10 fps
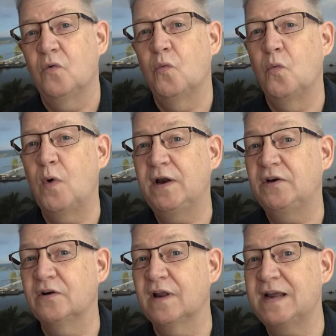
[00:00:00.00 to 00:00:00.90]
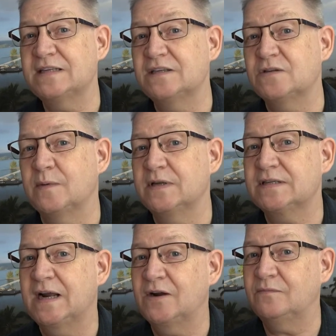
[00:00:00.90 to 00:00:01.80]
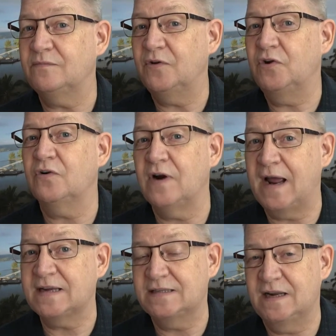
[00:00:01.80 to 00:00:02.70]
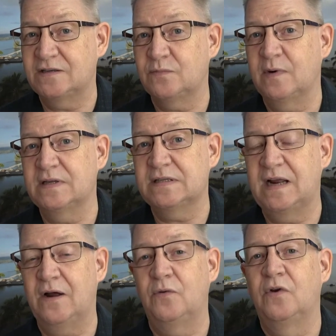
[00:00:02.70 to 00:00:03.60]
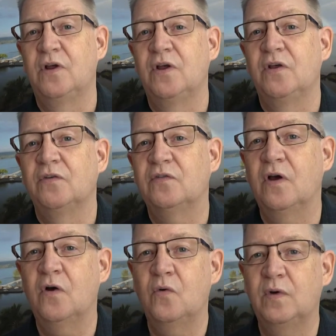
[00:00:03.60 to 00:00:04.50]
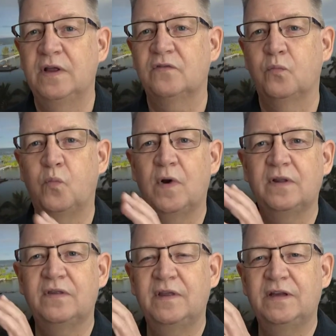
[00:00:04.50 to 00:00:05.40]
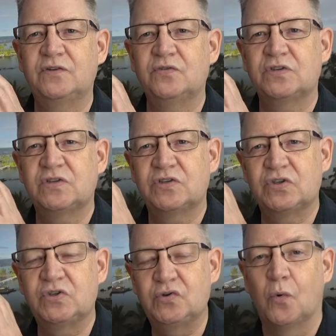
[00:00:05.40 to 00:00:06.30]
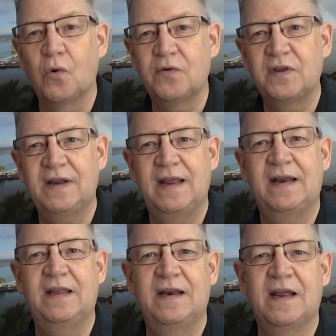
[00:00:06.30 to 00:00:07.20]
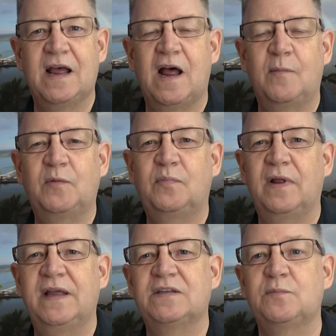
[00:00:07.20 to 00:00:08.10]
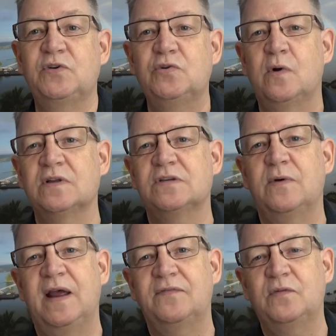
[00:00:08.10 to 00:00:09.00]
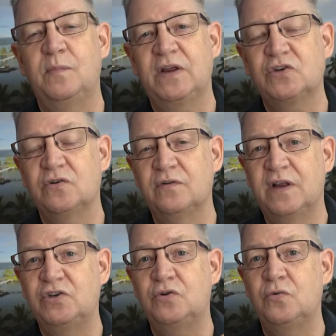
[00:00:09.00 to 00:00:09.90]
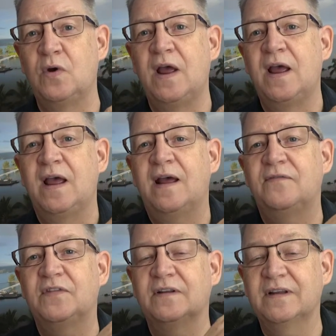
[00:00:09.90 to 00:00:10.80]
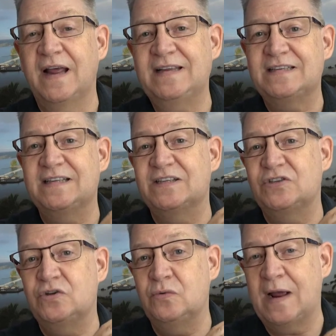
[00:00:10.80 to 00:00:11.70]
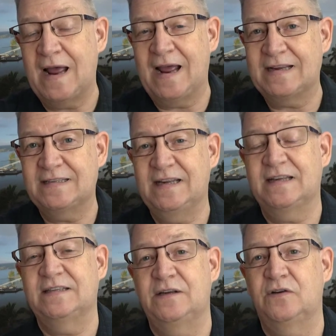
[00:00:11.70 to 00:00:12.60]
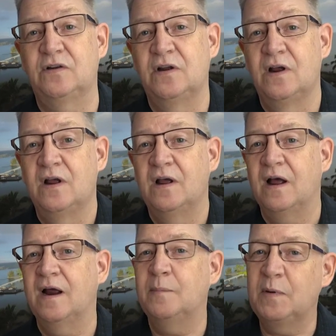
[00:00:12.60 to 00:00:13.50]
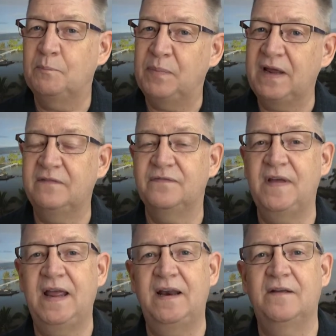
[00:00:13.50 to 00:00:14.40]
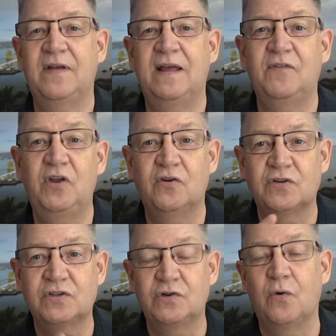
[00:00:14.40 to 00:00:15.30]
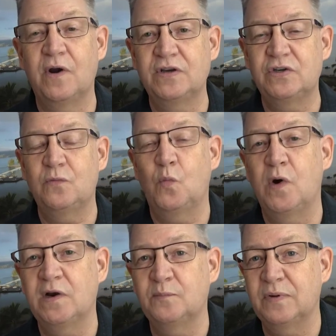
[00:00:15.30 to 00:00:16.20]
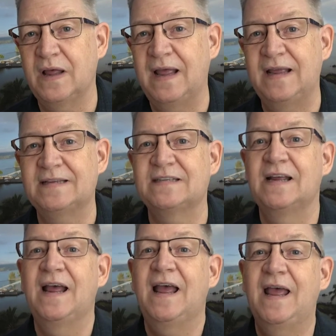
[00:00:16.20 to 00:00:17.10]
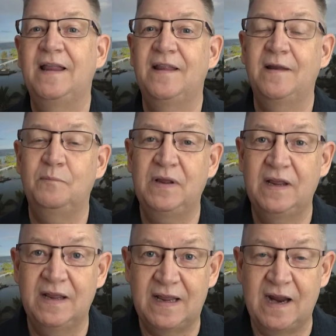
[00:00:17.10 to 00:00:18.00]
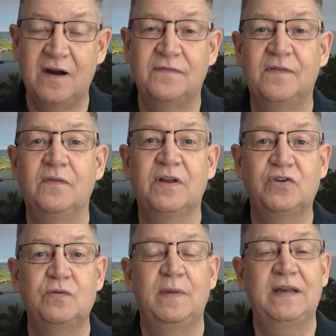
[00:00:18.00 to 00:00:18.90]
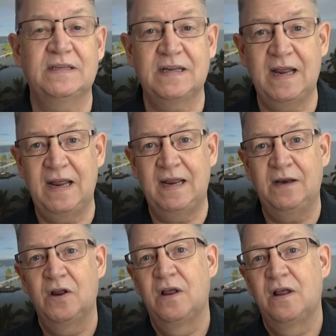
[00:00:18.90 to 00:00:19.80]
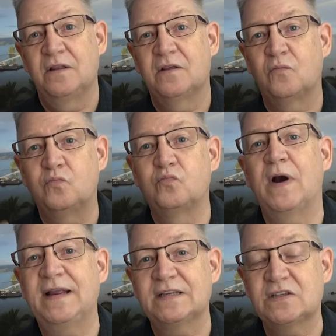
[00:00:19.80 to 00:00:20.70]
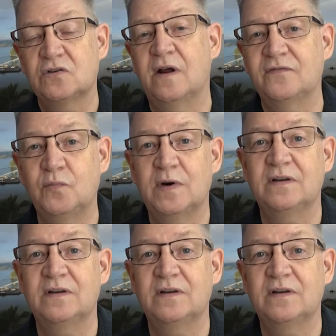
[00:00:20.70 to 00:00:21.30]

when your license runs out, your access runs out. So it's one thing to store the data in a common place, but you also have to make sure that you have the license to access it. I'm a big fan of having your storage in one place and then being careful that you maintain the right software